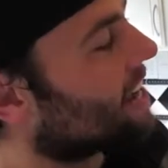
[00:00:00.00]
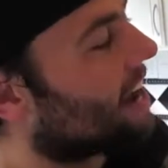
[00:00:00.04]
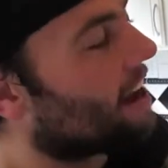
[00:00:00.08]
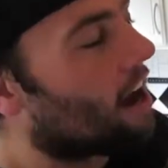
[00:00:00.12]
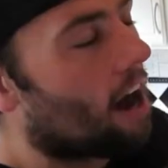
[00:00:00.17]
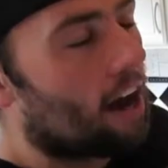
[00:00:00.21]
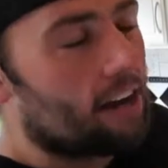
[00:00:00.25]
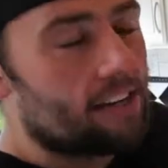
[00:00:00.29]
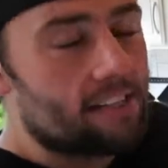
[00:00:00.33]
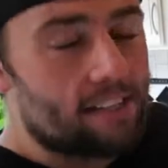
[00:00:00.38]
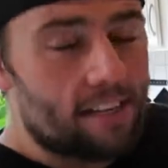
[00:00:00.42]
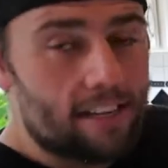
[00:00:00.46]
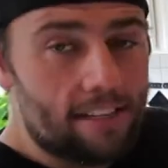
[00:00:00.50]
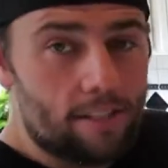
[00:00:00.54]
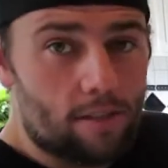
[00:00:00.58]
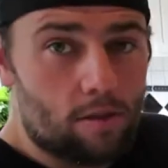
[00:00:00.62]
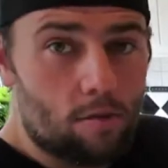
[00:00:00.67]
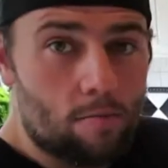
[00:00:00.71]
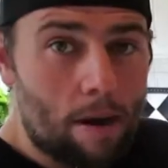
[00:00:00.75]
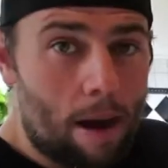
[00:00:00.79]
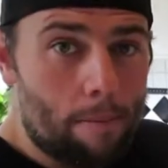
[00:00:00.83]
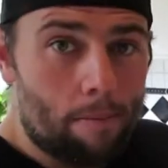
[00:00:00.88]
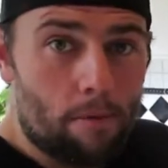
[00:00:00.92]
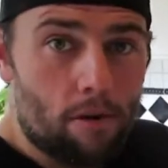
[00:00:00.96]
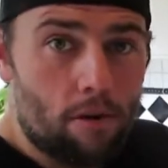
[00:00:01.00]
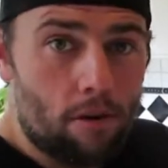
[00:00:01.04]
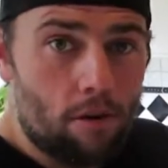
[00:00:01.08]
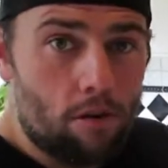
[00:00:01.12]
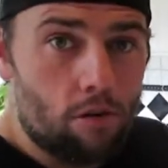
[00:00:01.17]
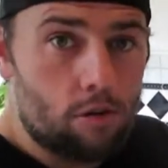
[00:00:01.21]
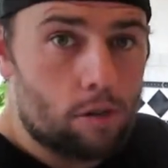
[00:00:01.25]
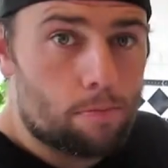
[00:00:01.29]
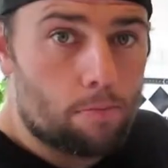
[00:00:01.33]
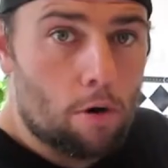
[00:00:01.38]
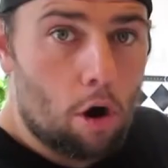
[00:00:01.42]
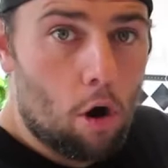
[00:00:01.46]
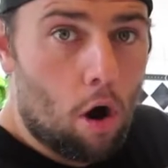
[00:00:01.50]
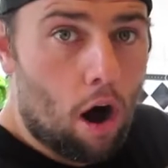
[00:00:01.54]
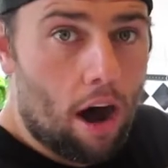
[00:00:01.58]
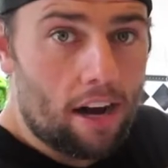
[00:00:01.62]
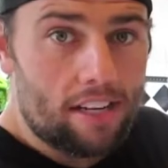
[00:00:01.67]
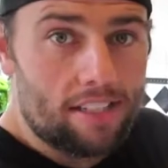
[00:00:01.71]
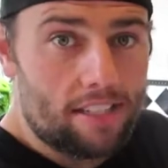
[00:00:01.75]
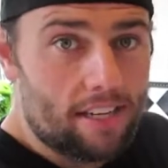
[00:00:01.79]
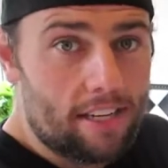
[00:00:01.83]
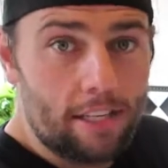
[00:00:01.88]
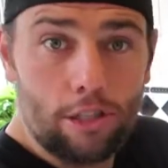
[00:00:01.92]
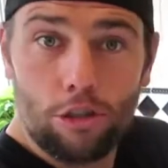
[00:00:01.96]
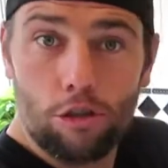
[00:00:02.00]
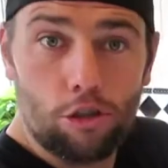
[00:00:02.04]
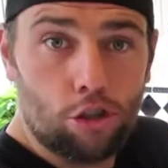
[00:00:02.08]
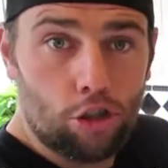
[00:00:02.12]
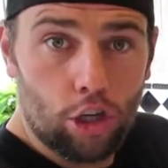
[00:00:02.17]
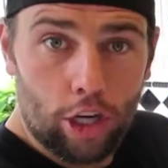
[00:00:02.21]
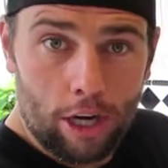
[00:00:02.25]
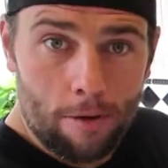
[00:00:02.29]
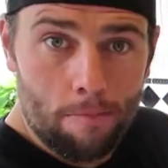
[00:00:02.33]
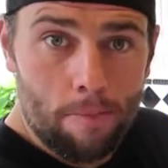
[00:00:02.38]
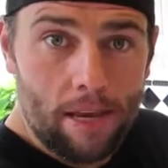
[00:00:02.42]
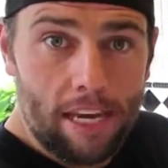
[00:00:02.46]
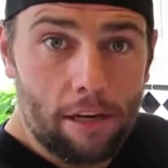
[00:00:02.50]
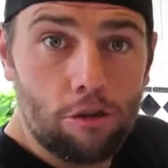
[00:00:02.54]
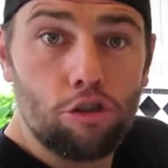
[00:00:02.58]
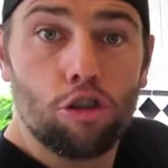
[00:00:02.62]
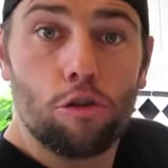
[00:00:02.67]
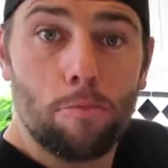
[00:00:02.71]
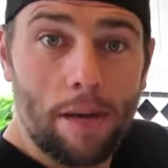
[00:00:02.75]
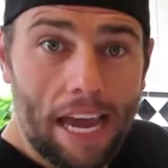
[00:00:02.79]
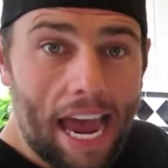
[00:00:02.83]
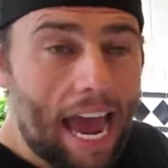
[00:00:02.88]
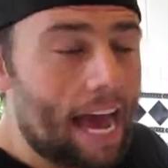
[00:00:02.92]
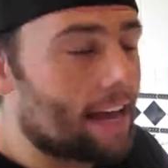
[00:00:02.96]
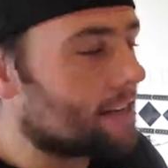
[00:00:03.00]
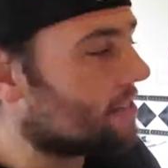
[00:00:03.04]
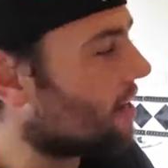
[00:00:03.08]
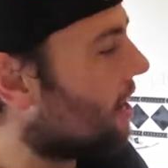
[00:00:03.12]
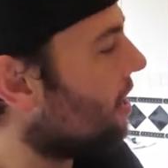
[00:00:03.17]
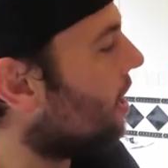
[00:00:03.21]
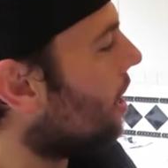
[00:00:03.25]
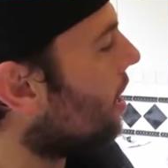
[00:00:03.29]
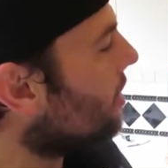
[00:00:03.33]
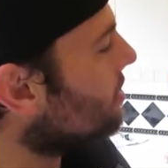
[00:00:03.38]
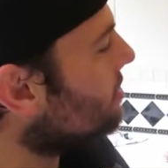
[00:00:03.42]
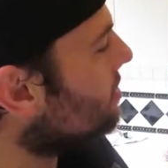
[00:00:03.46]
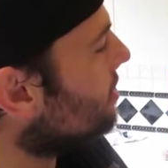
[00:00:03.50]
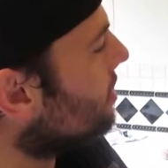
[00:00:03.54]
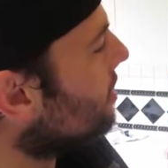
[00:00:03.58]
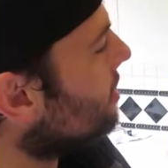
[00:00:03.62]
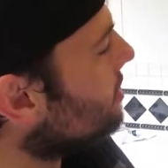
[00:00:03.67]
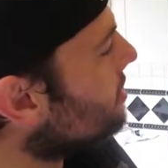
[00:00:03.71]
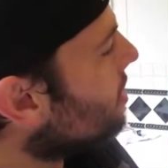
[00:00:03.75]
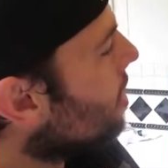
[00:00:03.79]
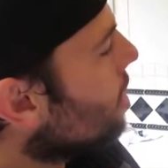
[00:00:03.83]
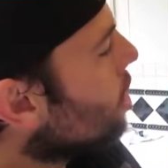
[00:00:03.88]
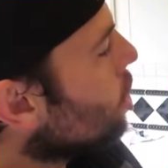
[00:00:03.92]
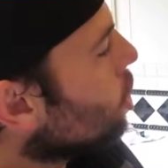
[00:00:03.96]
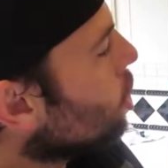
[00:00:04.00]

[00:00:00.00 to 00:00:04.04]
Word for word: antioxidants, remember, who's pro-oxidants? You shouldn't be, you should be antioxidant.